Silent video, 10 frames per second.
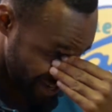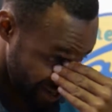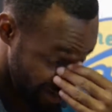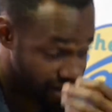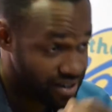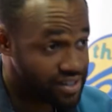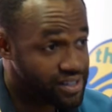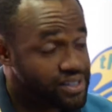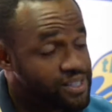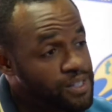
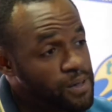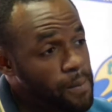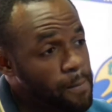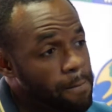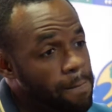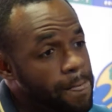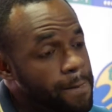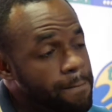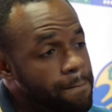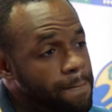
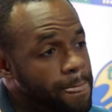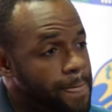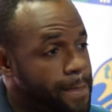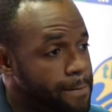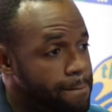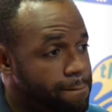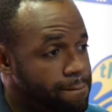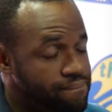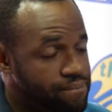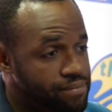
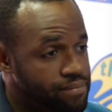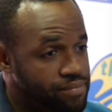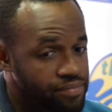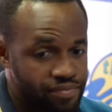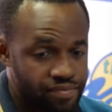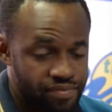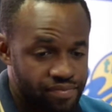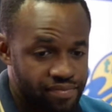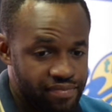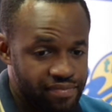
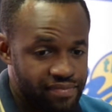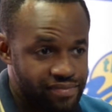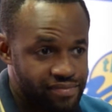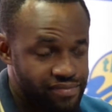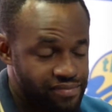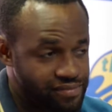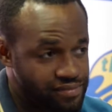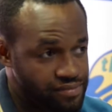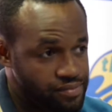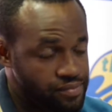
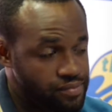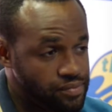(not speaking)